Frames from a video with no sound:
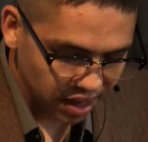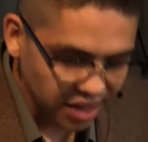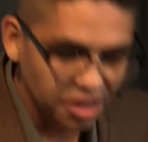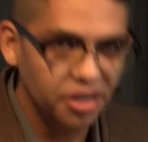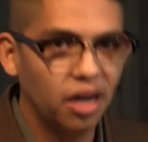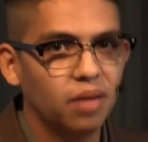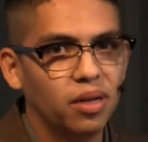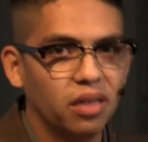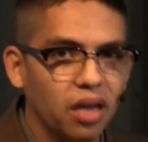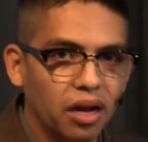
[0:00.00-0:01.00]
like to talk
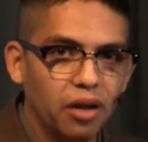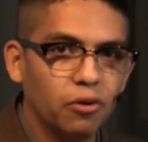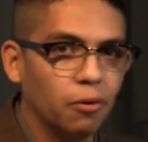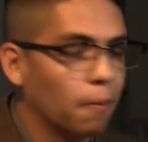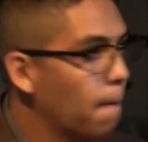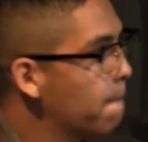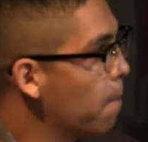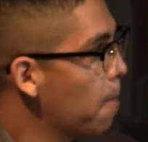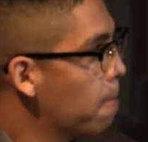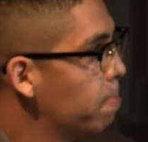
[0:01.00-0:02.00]
about the llanero.
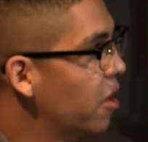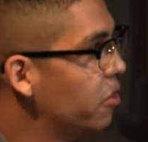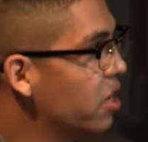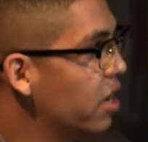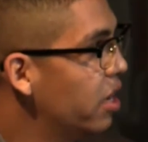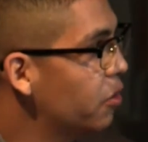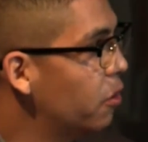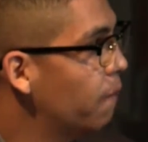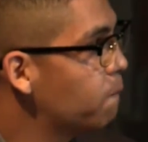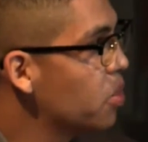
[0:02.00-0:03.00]
Now, the
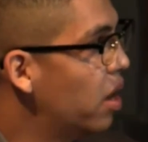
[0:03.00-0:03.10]
llanero,